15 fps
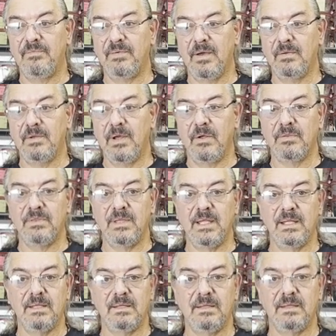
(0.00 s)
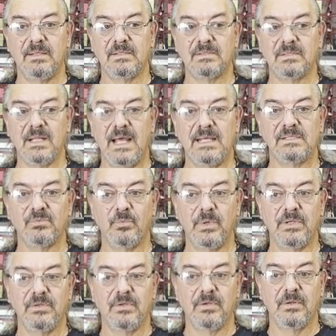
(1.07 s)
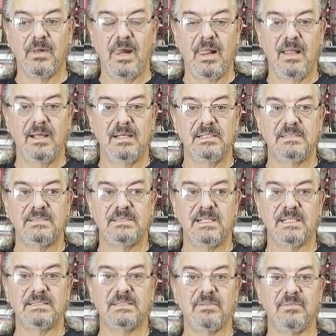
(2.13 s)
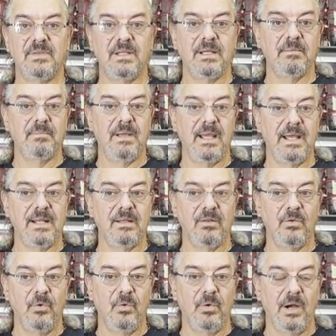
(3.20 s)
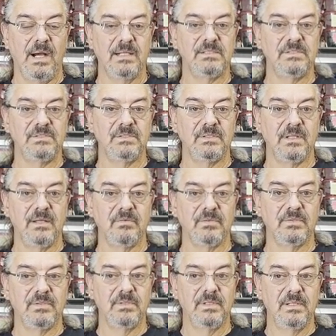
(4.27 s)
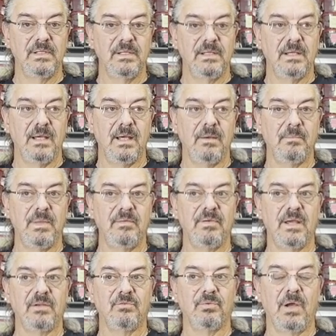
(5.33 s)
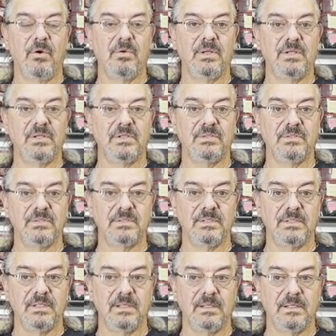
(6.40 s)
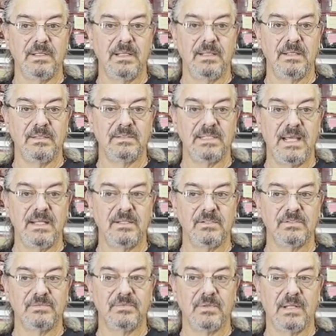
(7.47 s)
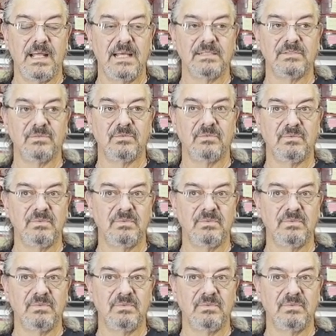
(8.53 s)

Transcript: I found out that this last winter, six of them had low oxygen levels. Um, they've had drought conditions in the in the sandhills for the last